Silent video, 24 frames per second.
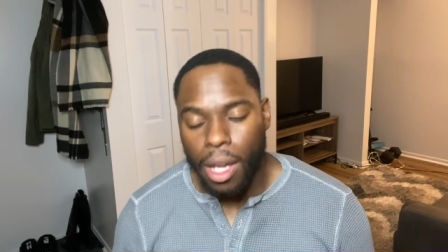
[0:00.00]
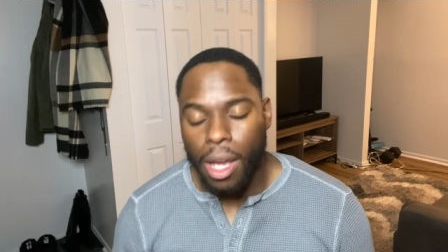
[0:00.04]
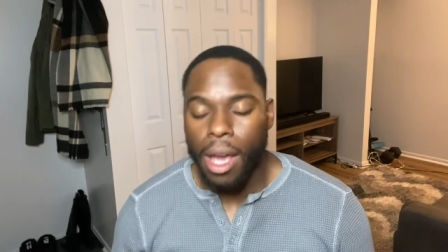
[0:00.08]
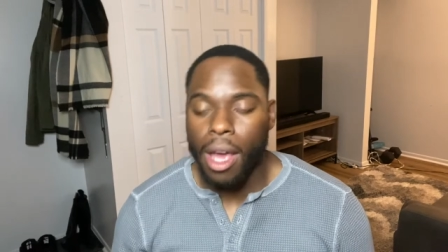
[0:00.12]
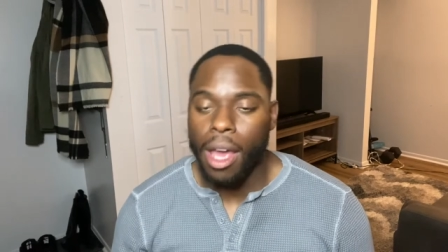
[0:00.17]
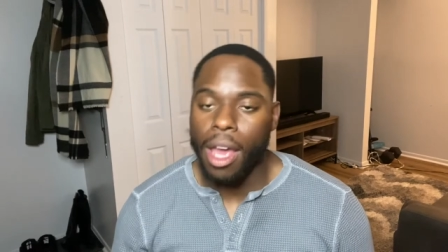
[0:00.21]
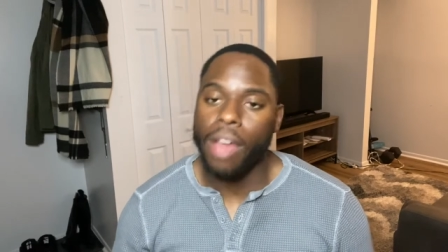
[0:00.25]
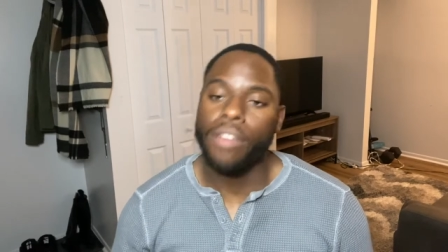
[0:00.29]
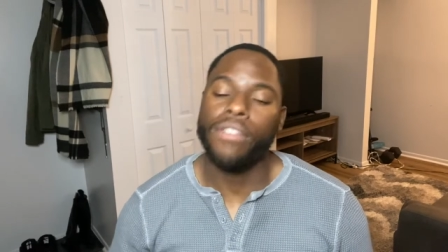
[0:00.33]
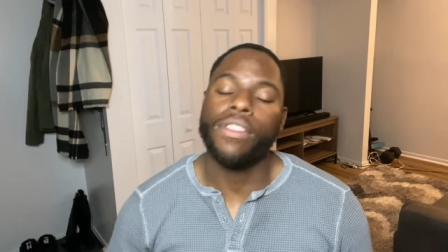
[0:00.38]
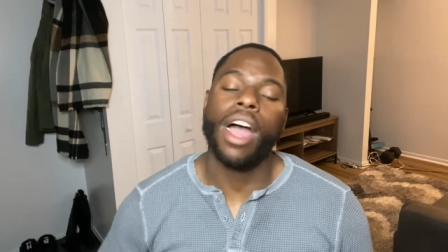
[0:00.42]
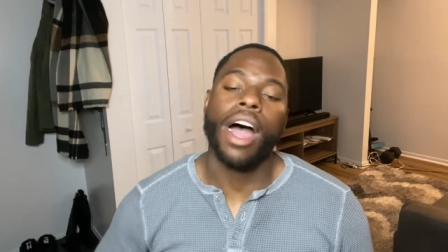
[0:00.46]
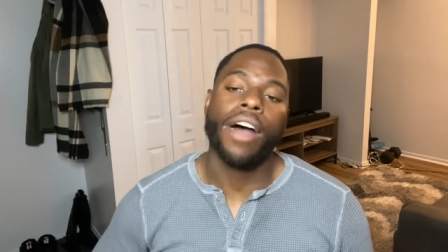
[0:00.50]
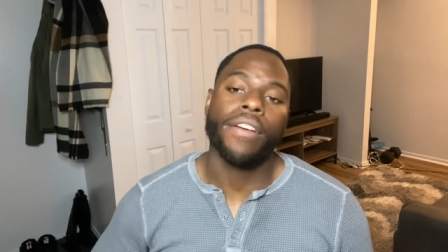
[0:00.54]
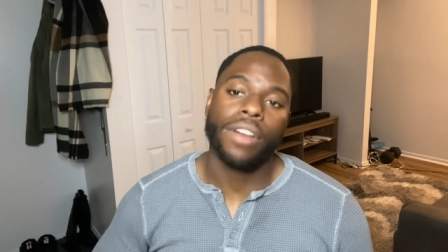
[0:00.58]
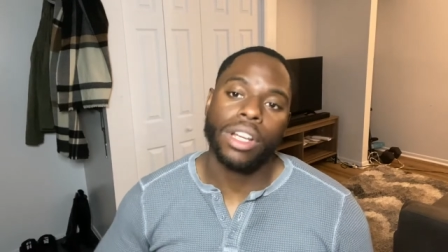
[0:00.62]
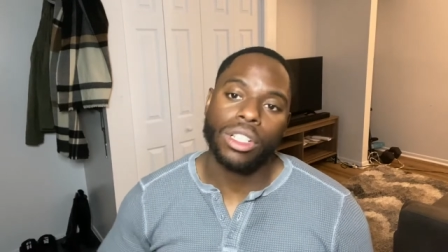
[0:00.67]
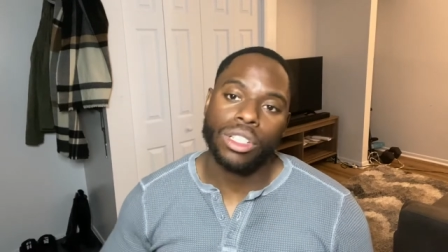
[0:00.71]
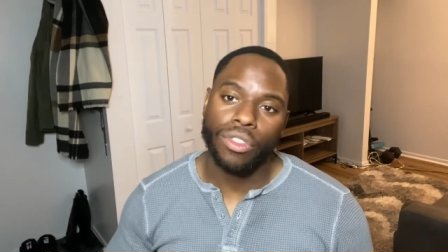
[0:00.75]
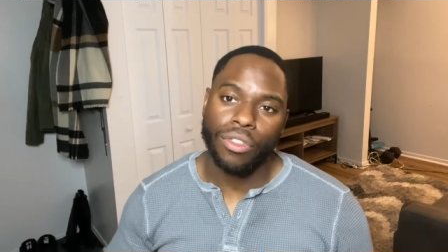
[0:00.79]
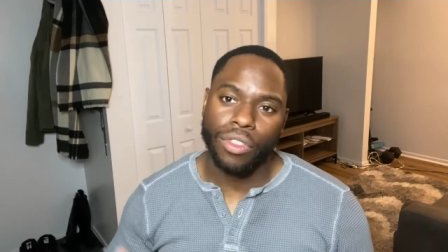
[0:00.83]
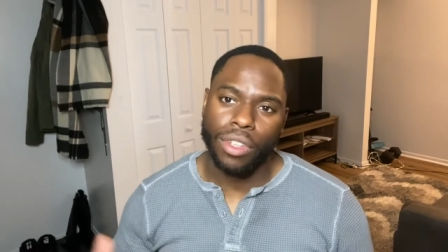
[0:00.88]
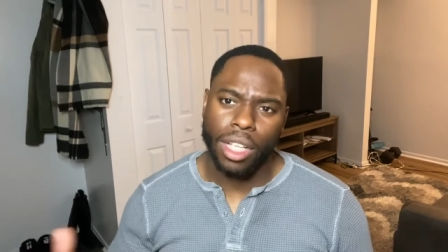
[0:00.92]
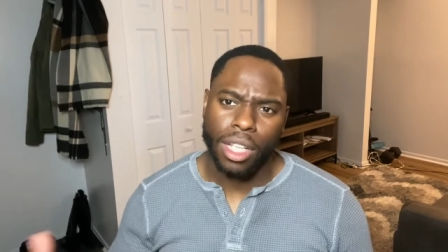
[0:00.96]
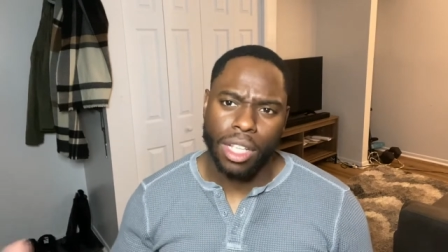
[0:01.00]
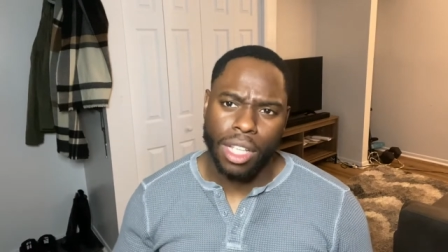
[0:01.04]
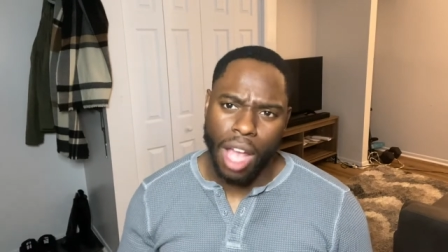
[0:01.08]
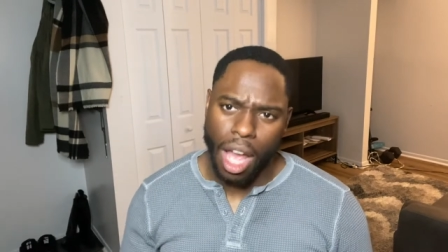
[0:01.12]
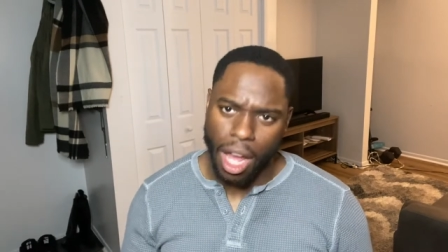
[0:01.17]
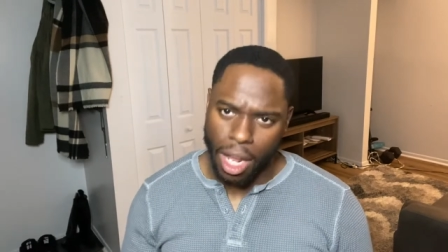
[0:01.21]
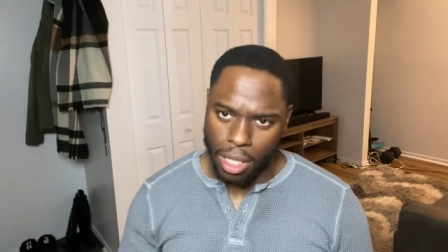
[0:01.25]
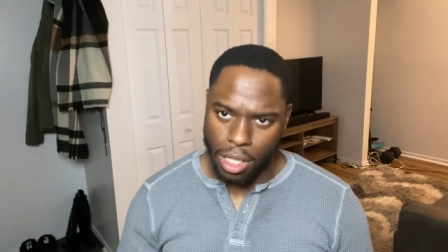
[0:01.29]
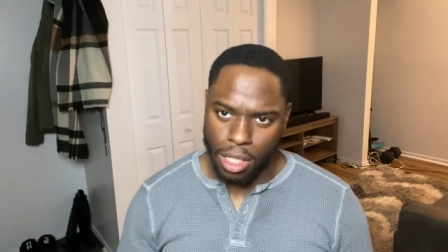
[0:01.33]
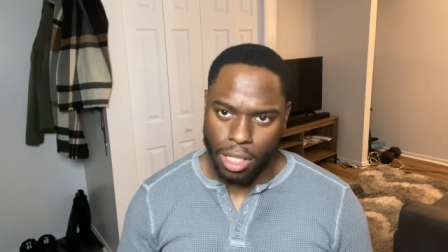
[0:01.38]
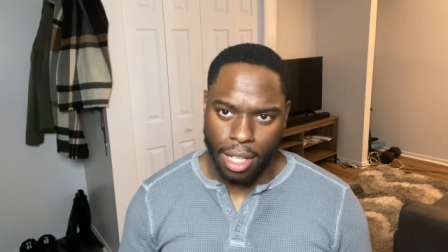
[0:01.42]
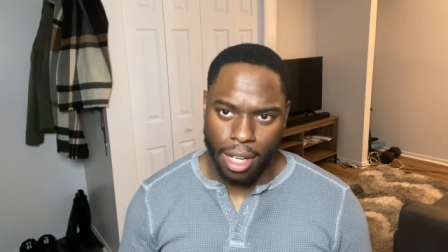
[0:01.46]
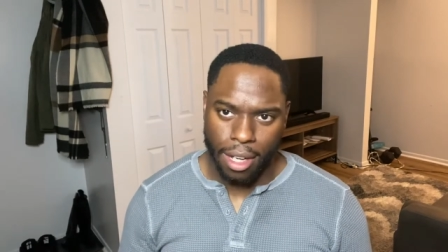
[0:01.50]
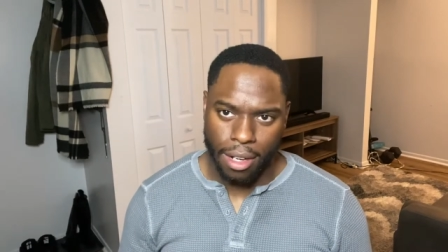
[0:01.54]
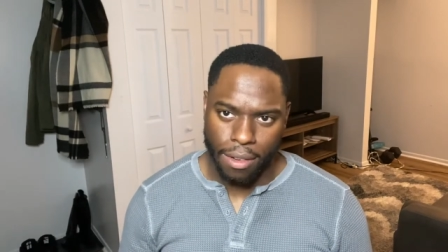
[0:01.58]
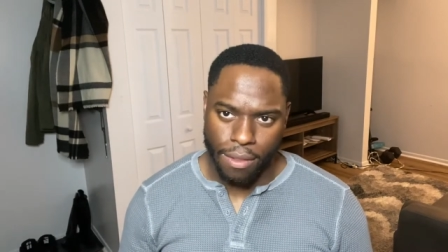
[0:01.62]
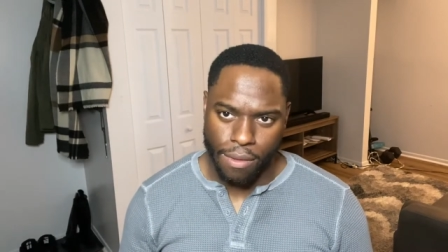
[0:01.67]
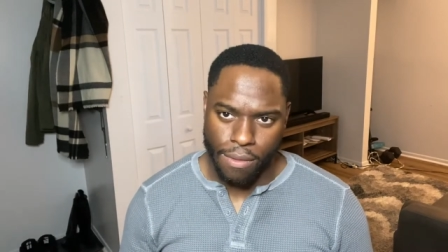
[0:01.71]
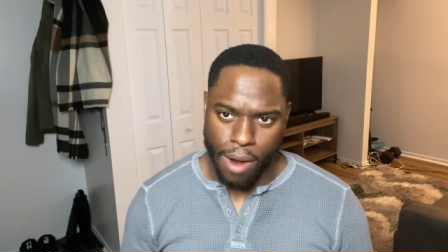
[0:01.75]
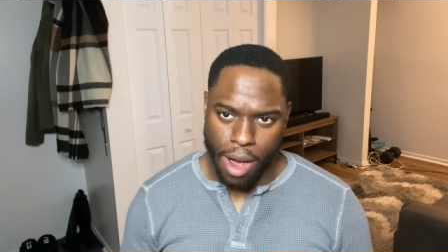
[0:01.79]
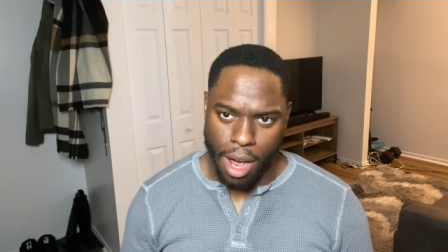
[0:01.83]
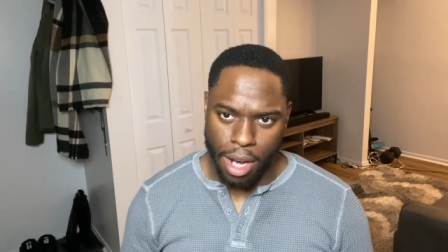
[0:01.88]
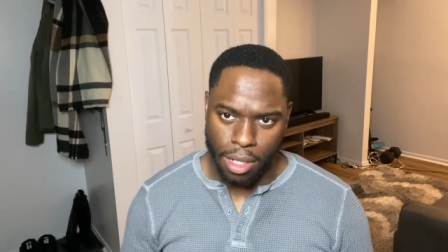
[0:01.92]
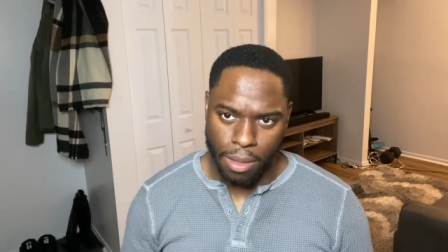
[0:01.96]
If you have extra $50 laying
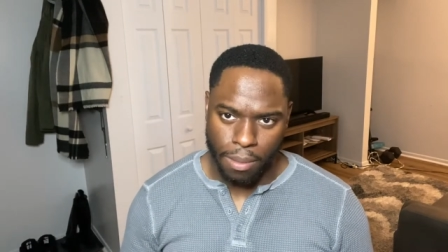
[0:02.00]
around a